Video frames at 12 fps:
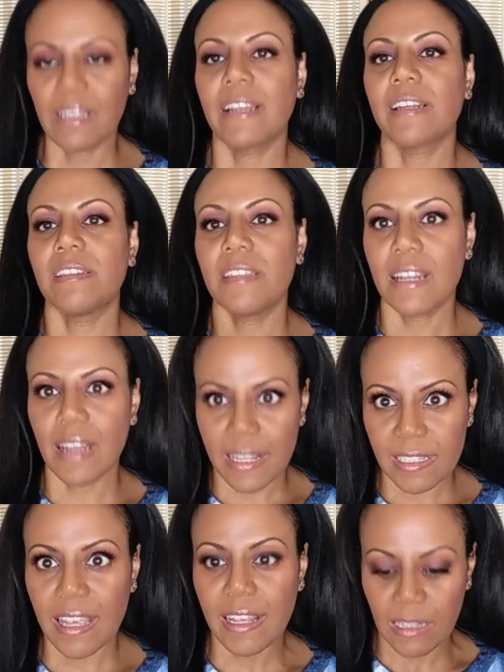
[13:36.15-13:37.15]
Like I said,
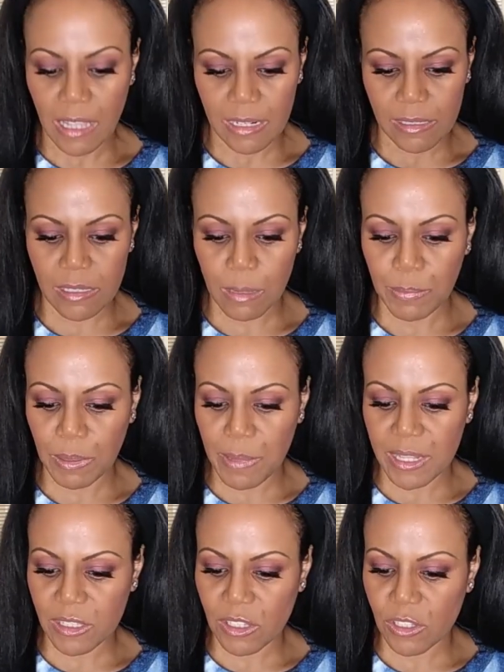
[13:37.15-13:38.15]
I take a lot of
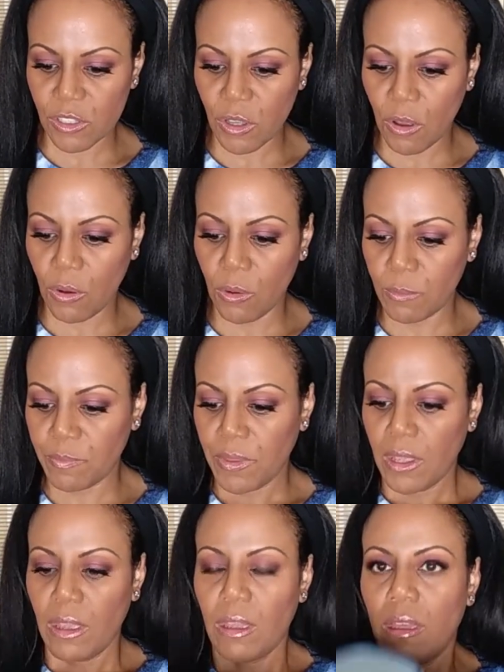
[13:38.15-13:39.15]
supplements, so
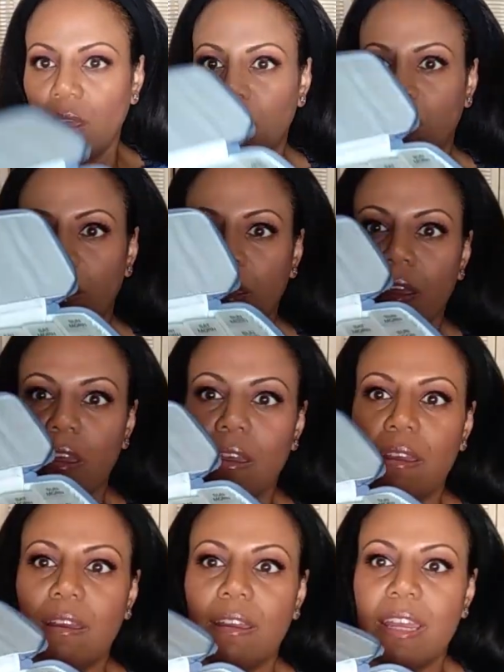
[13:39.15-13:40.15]

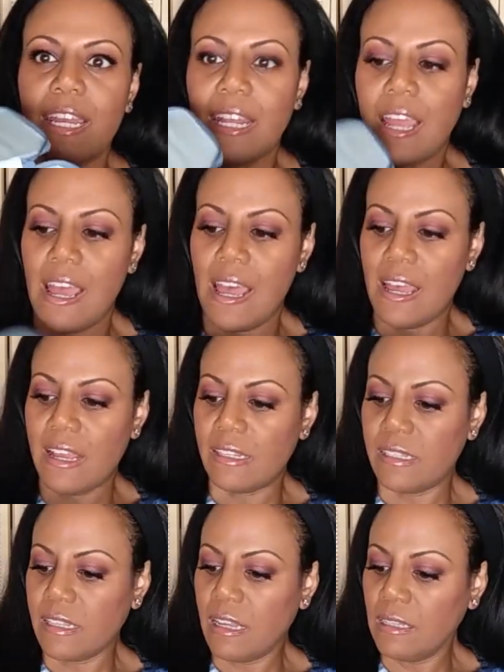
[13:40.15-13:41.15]
it
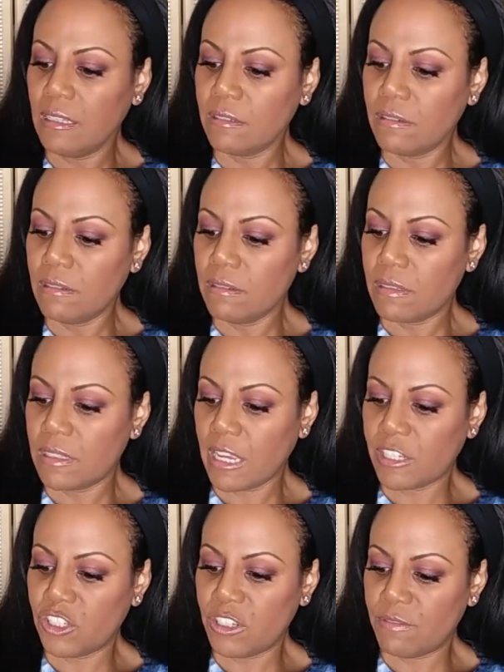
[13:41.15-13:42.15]
has a little
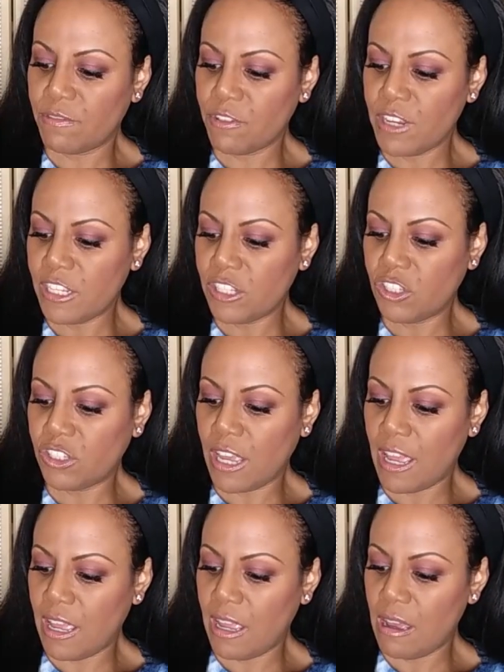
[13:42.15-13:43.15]
section for each
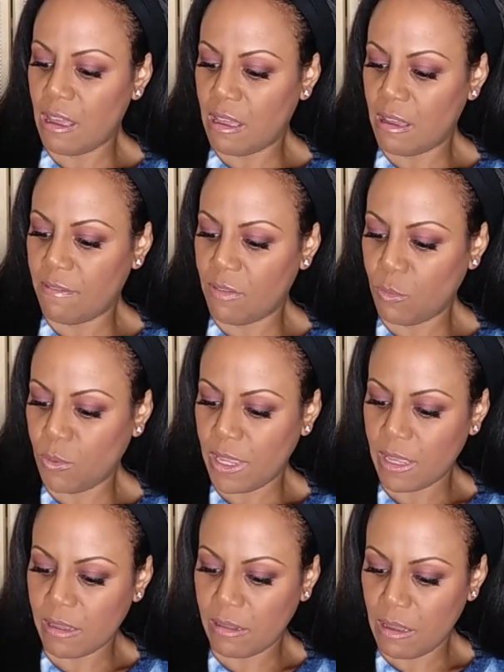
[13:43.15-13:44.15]
day of the
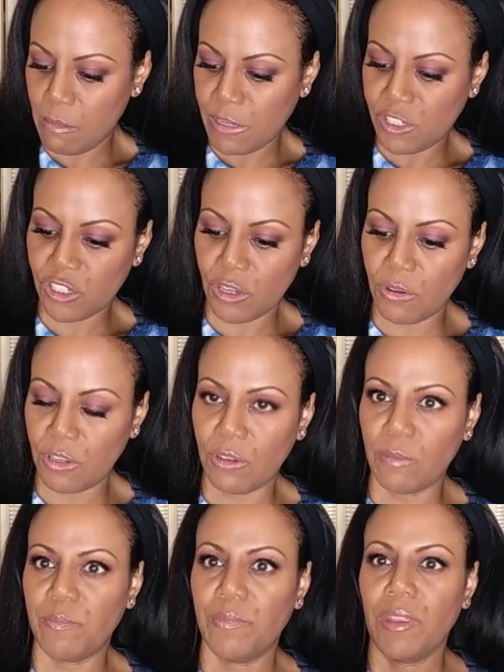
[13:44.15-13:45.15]
week. And let me show
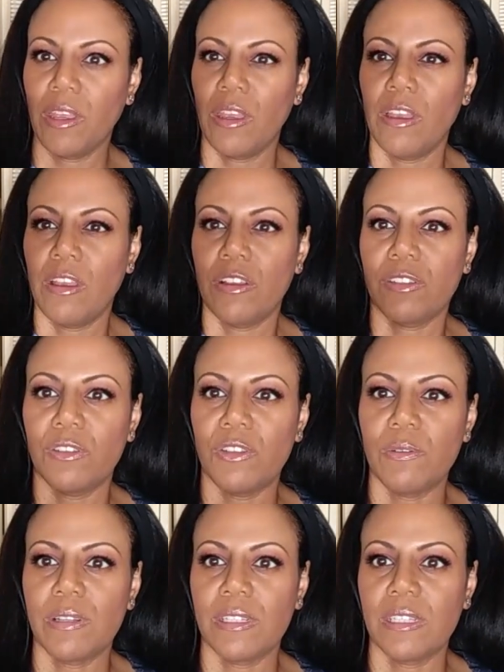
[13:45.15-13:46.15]
you. So
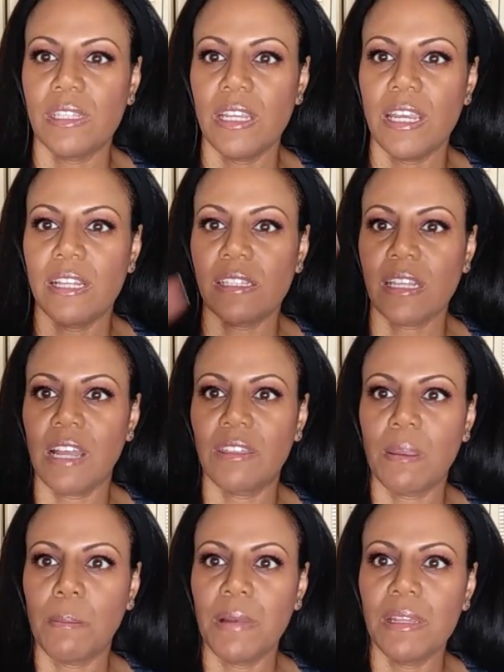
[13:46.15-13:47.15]
you can see it's
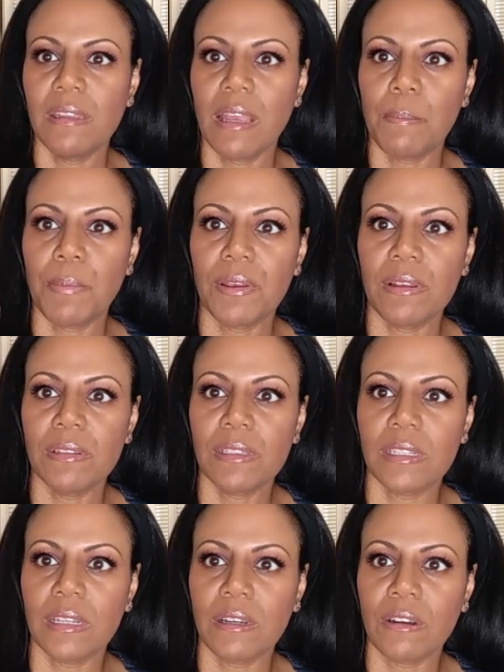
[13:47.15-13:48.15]
got the Monday
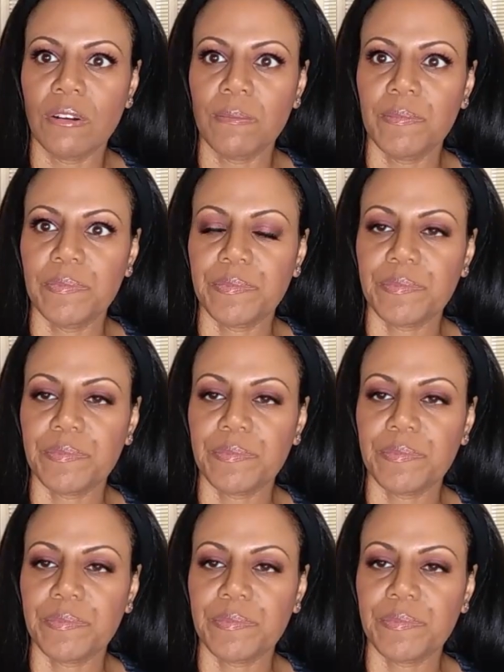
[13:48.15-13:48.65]
pills here.